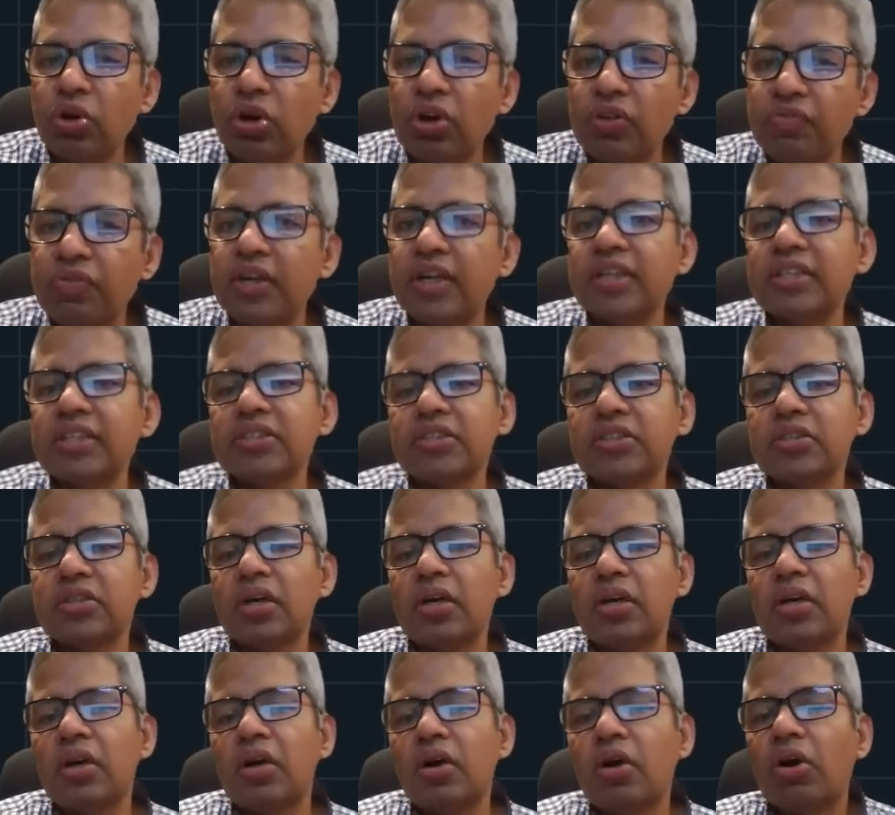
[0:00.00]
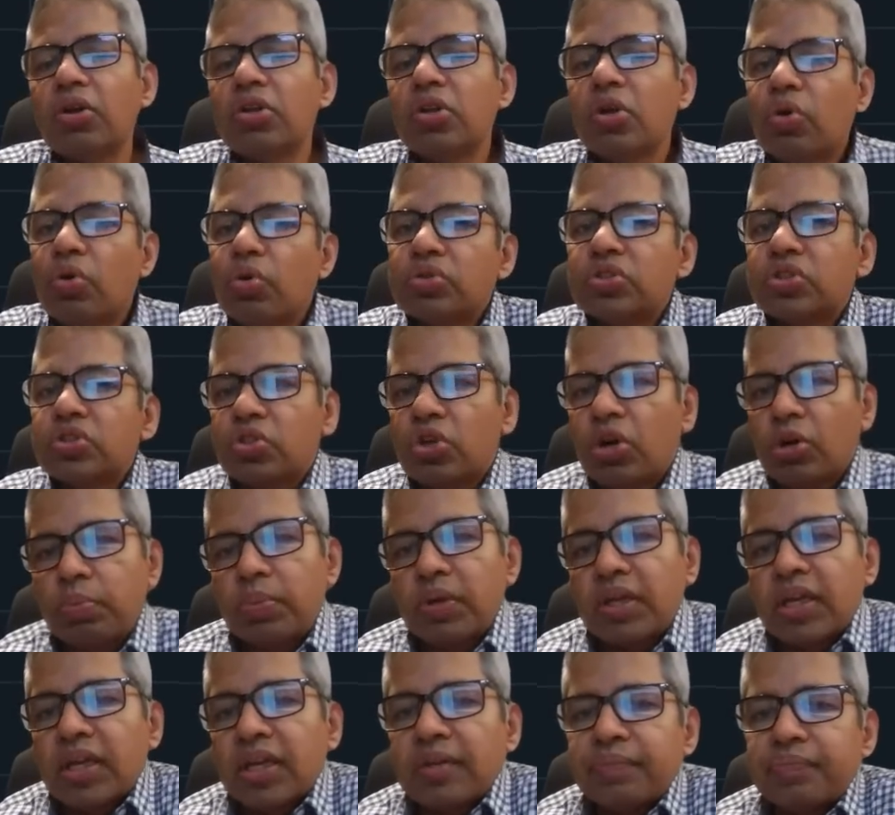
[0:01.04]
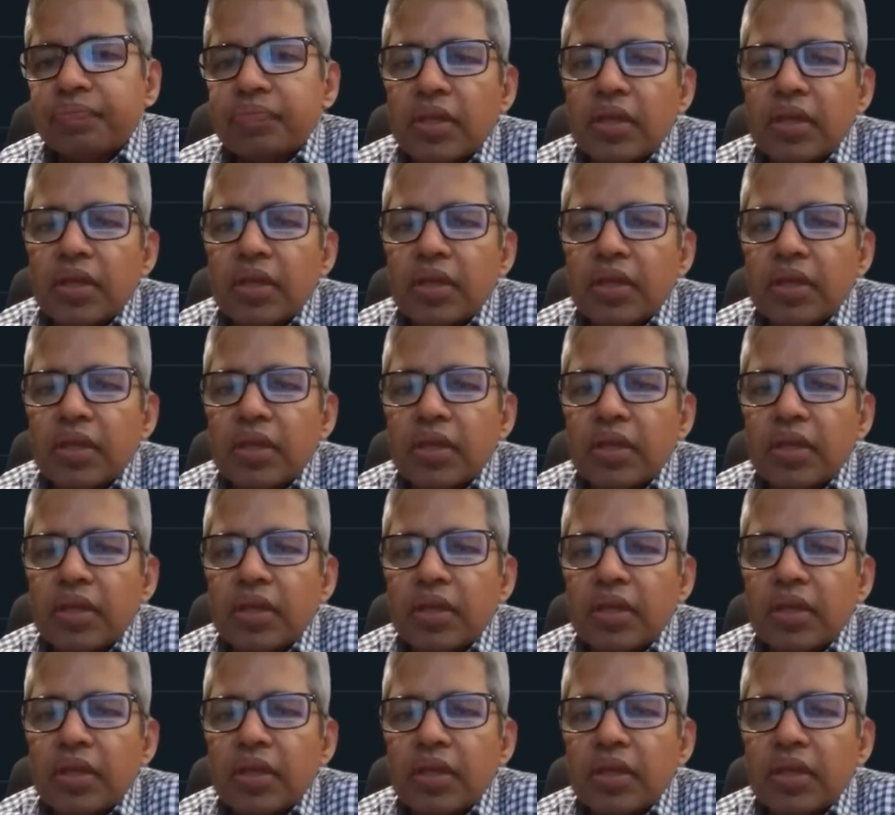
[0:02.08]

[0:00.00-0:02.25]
confidence on your own stock picking.